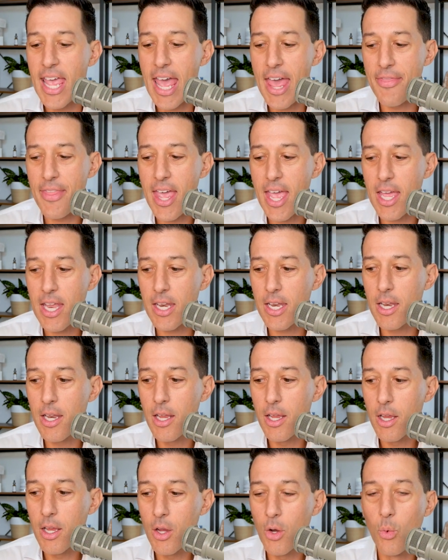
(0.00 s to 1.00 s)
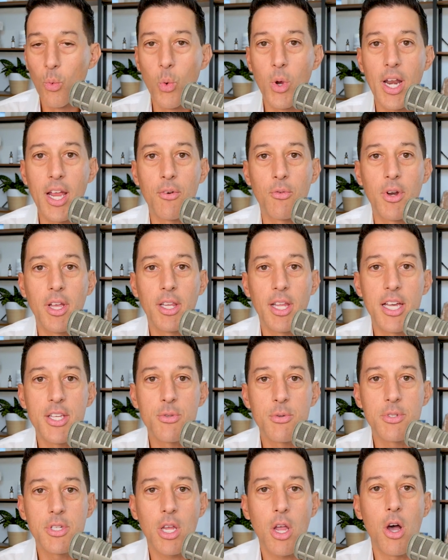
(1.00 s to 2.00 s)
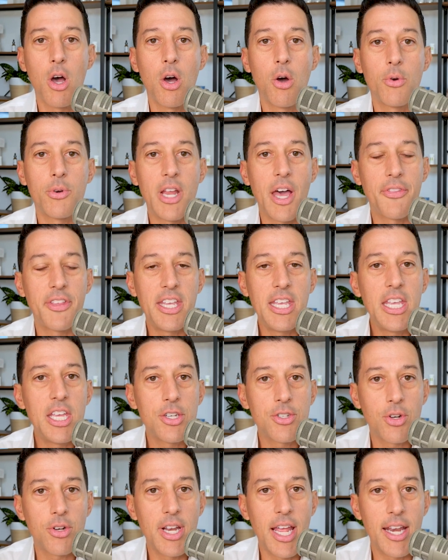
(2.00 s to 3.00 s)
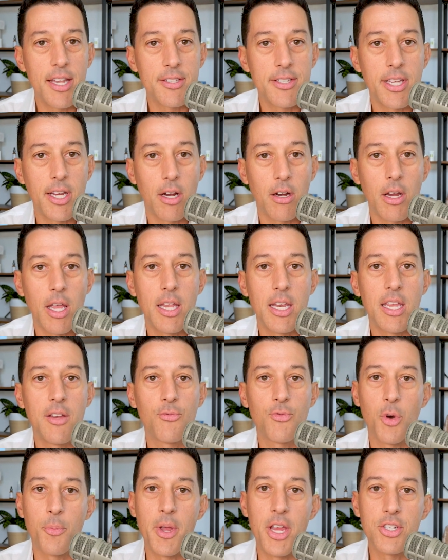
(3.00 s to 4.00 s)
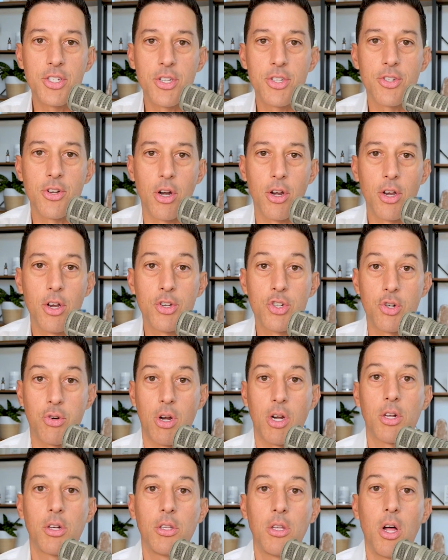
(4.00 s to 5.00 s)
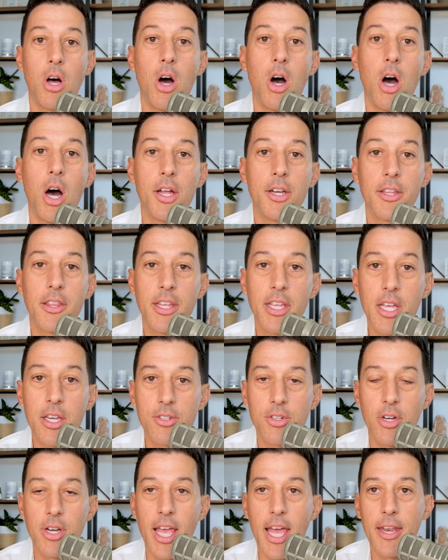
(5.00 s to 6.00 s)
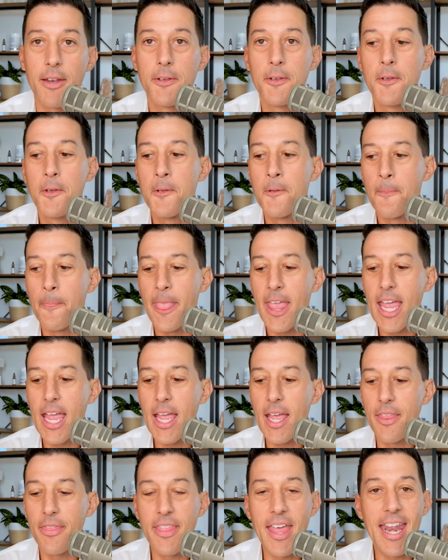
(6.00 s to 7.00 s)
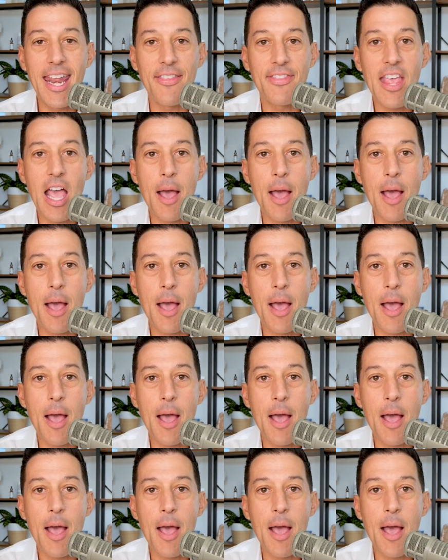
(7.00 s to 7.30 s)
And then what I realized was like, oh, now the internet is here, and information started to trickle onto the internet. And then at